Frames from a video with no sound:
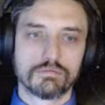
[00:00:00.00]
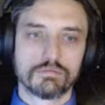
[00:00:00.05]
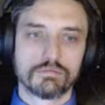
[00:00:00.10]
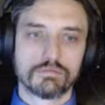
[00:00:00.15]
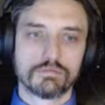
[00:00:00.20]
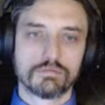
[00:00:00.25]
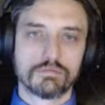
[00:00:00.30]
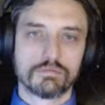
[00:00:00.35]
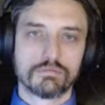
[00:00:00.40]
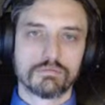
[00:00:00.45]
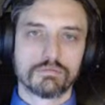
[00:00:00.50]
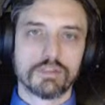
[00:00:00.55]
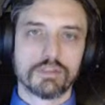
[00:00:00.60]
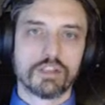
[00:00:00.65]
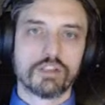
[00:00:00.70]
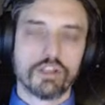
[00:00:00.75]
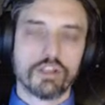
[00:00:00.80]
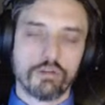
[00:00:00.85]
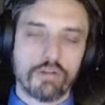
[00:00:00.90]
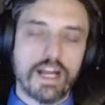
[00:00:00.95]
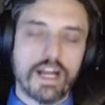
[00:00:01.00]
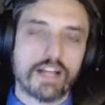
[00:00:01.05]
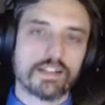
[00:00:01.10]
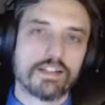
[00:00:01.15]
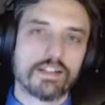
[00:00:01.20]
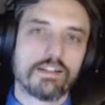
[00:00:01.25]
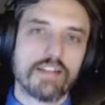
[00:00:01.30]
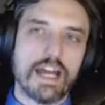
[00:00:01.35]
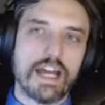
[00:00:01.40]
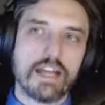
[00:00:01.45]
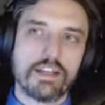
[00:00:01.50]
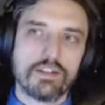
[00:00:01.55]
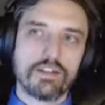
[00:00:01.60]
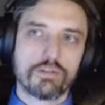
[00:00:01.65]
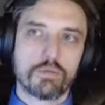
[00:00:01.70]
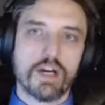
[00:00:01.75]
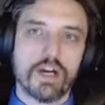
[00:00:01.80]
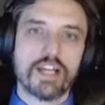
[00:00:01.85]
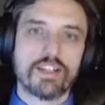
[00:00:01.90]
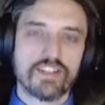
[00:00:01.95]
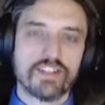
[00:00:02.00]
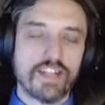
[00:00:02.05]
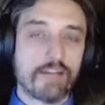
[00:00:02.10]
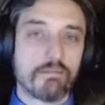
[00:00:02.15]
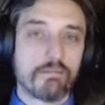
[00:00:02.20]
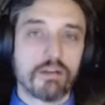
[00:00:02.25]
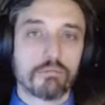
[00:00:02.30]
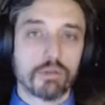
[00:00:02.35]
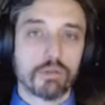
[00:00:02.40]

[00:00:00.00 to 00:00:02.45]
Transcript: need Correct. And that is why step